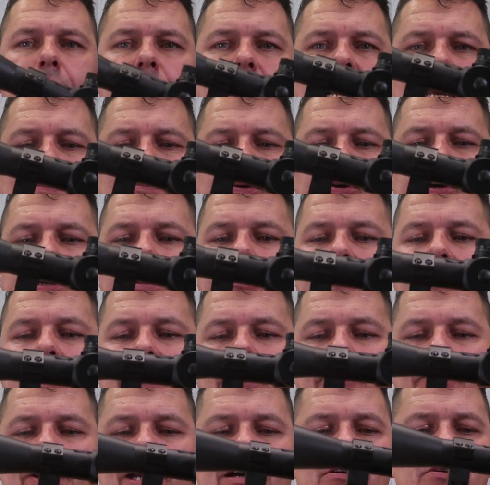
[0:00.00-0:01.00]
the bad boy
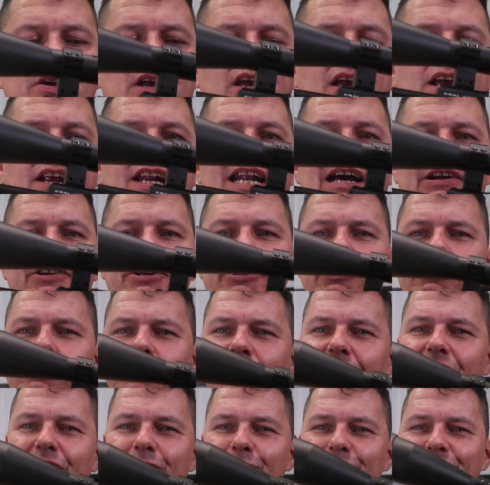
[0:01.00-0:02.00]
around now you'll
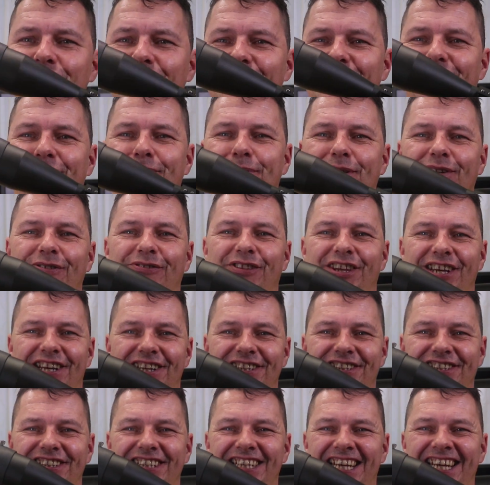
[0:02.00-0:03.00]
notice with this